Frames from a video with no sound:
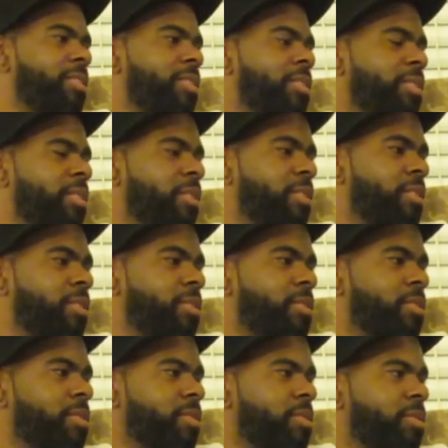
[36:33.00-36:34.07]

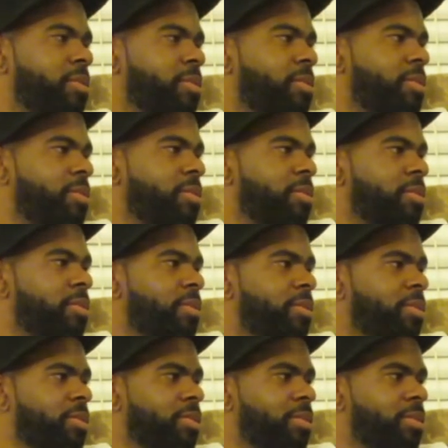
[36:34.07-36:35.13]

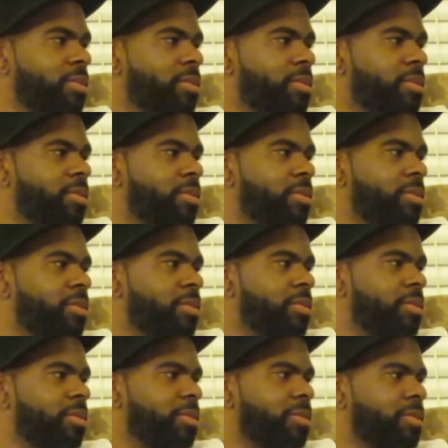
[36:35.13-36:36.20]

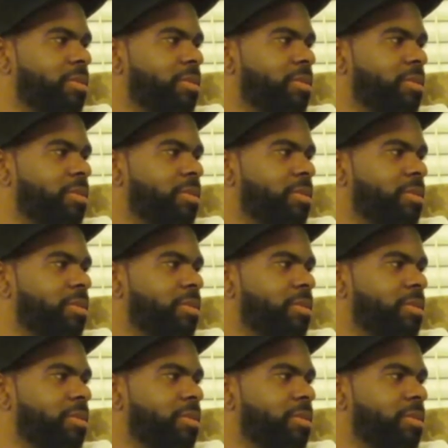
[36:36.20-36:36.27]
No words are spoken by the person on screen.